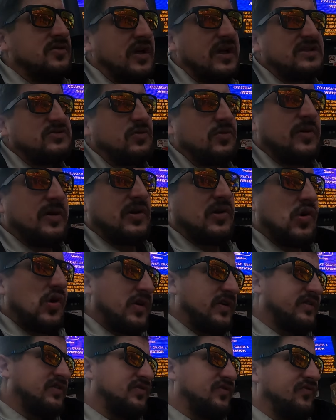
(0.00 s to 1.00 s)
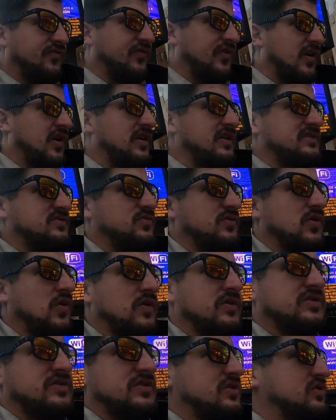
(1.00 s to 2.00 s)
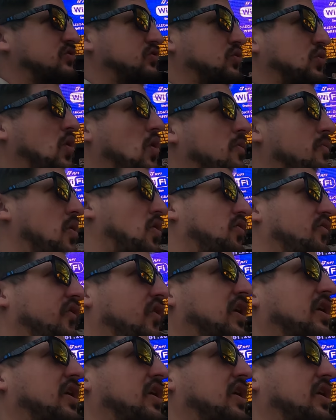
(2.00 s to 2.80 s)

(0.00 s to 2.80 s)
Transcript: That's where we're going to first. We're going to the Duomo